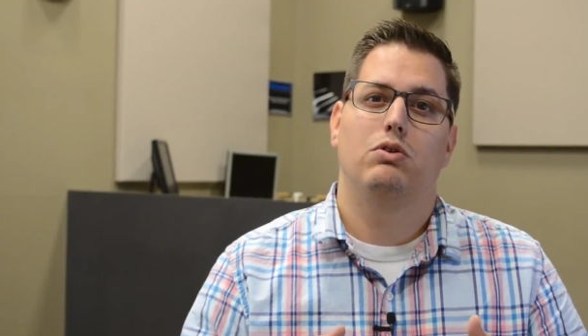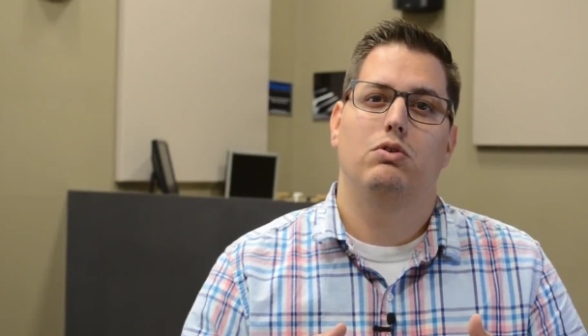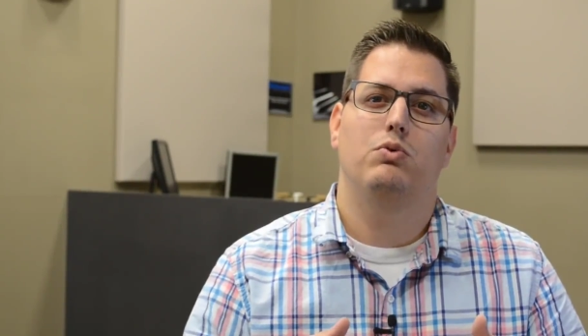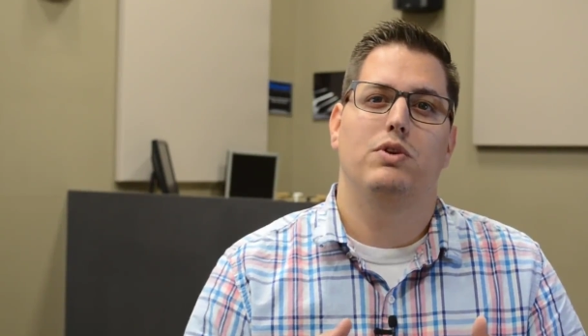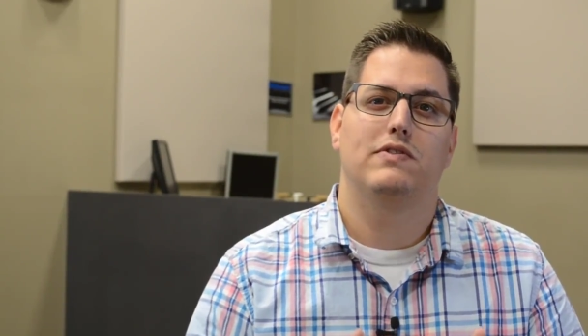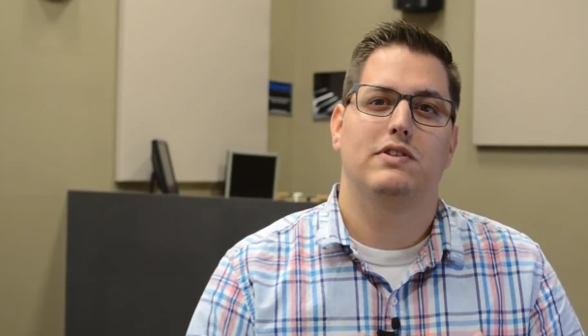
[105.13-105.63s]

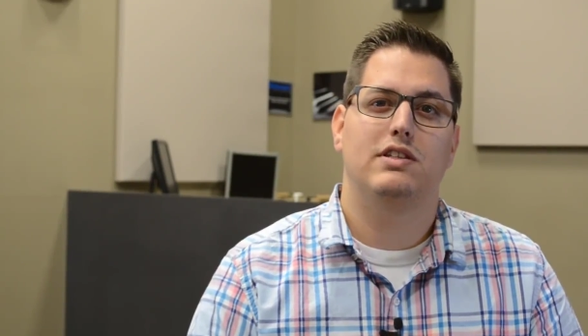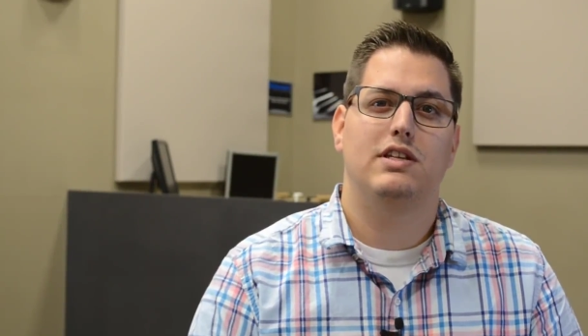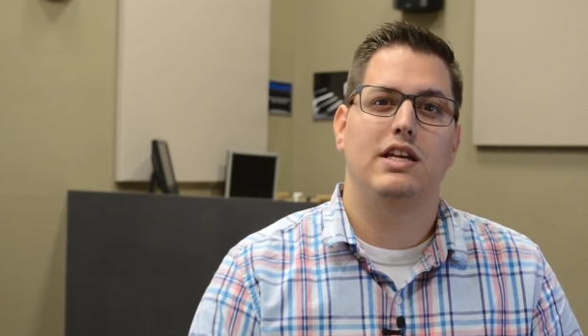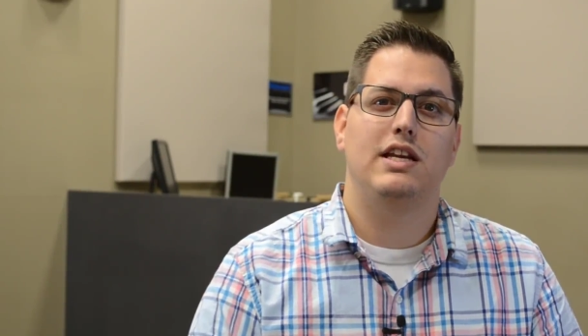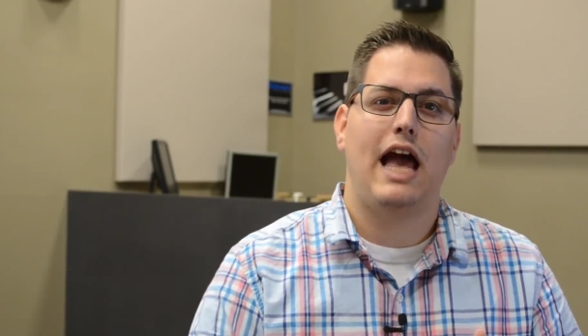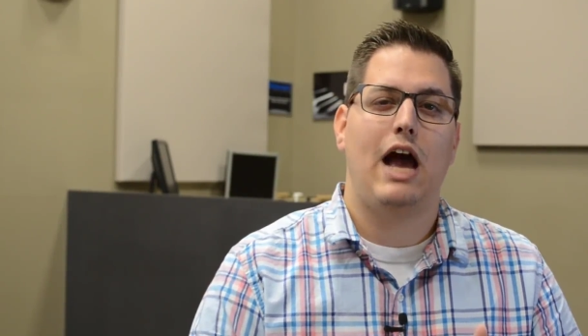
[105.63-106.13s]
we have
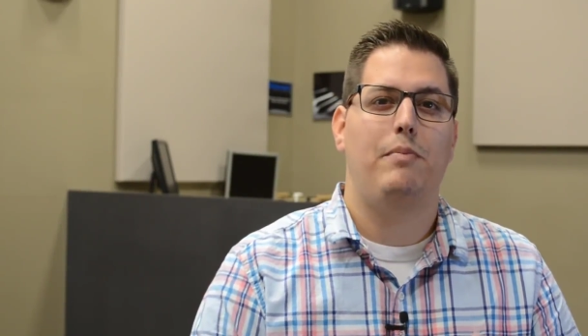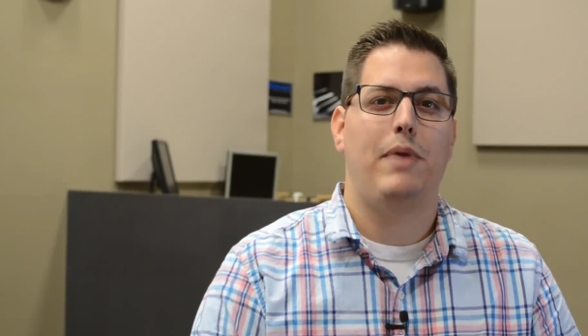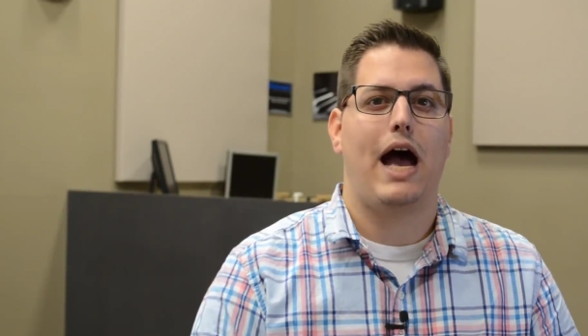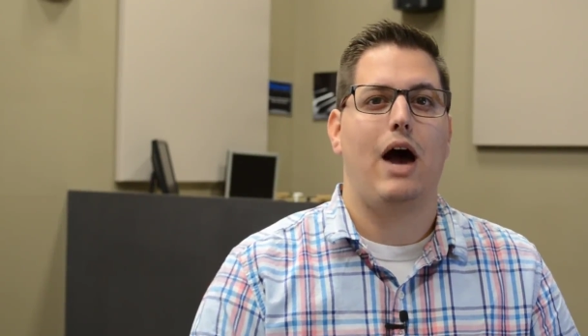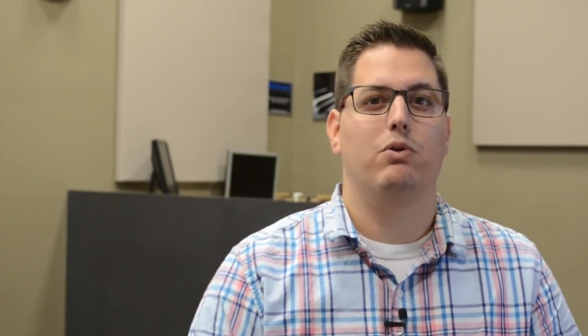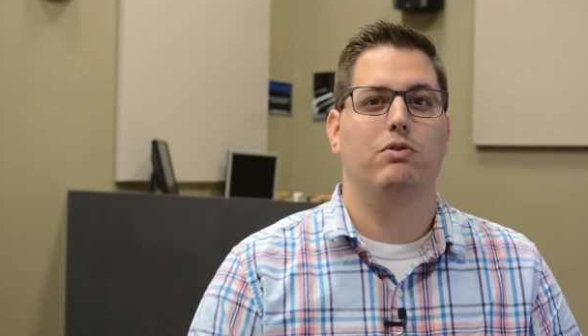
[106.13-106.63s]
seen how
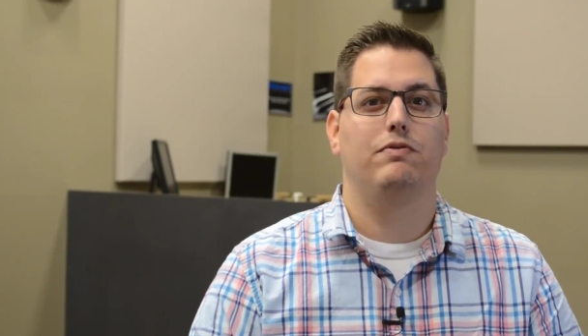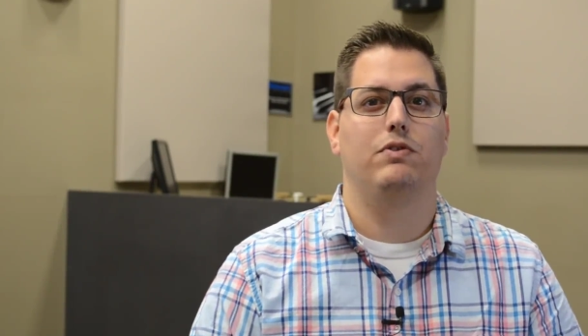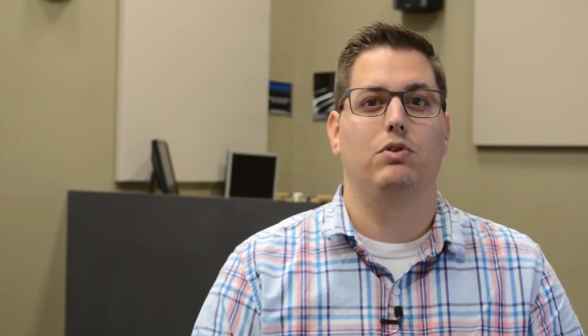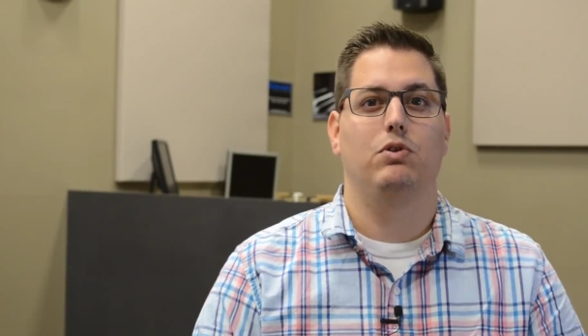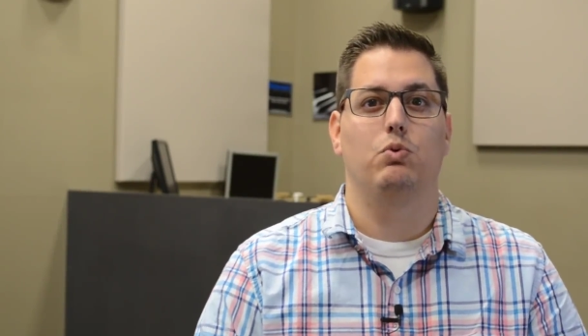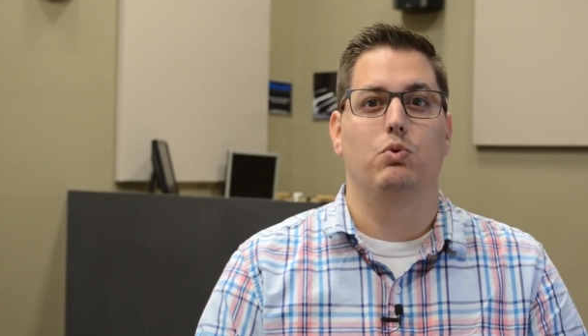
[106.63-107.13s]

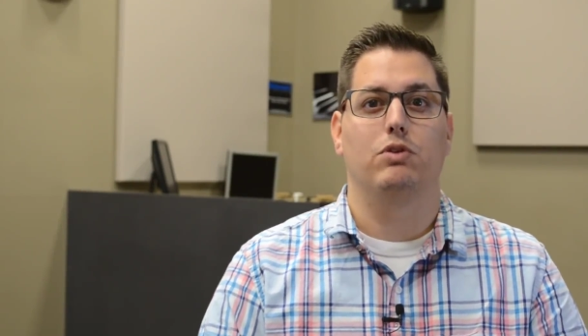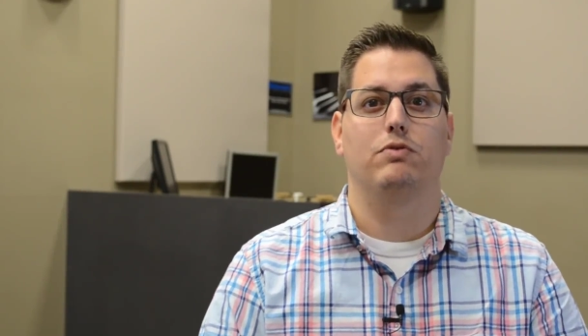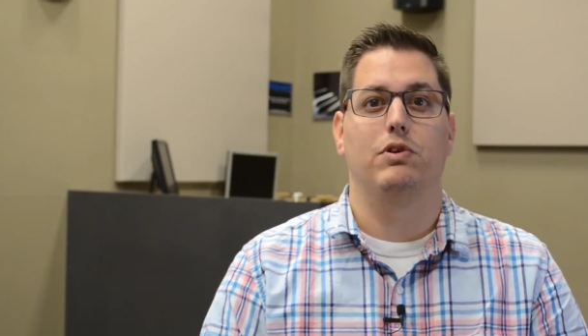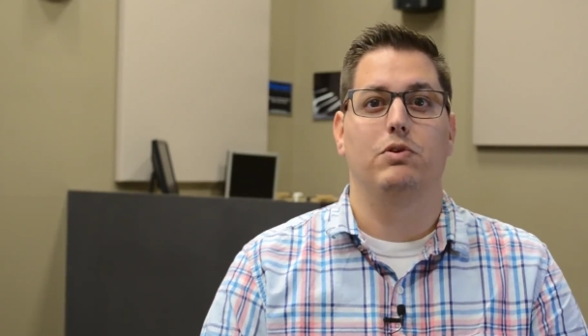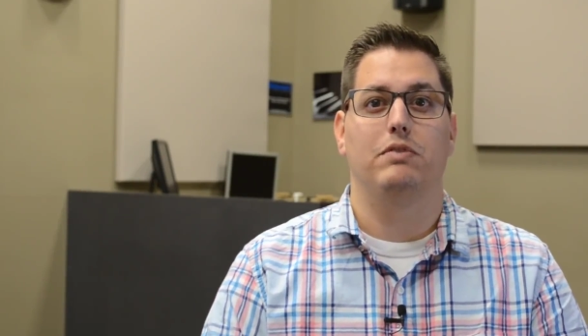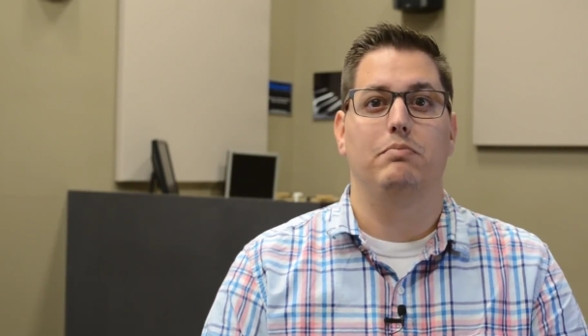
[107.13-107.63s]
powerful
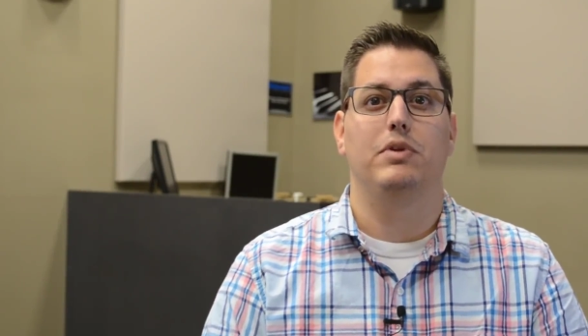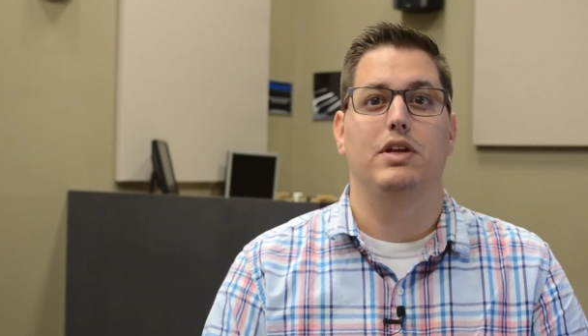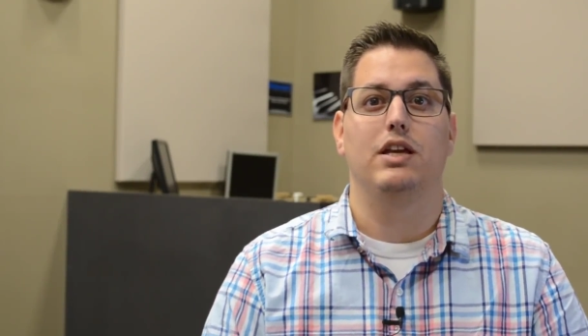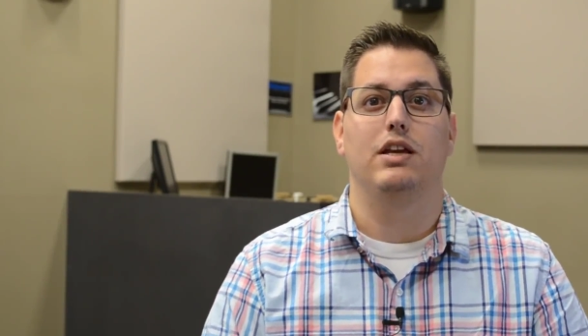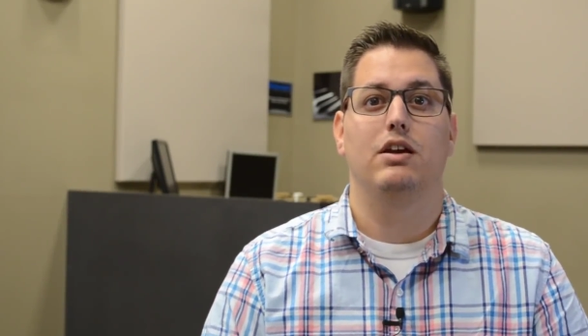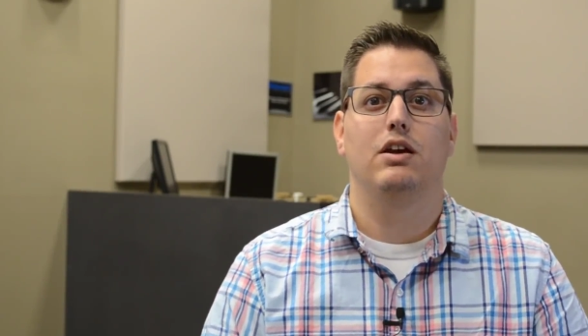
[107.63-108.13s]
workflow can
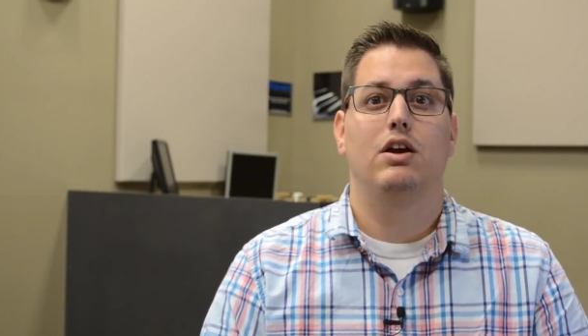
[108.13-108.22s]
be,